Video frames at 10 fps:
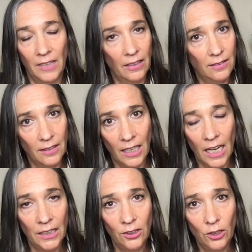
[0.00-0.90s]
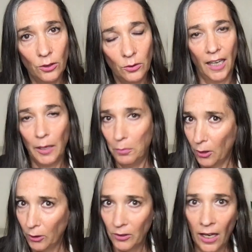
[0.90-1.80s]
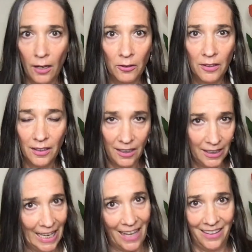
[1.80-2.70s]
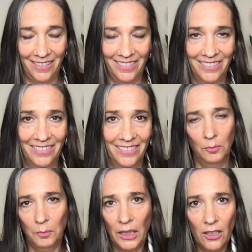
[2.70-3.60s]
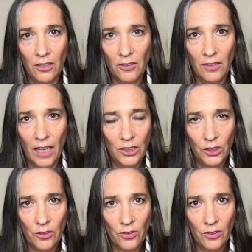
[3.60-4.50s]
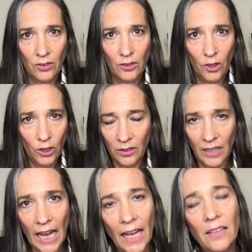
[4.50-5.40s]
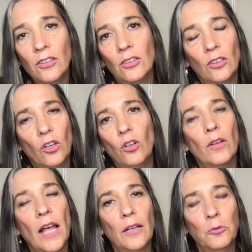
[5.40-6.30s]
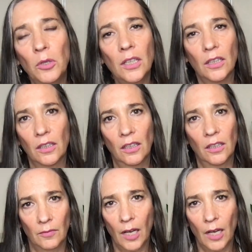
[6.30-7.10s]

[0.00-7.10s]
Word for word: next thing I knew, I broke down again because I just couldn't handle all that work.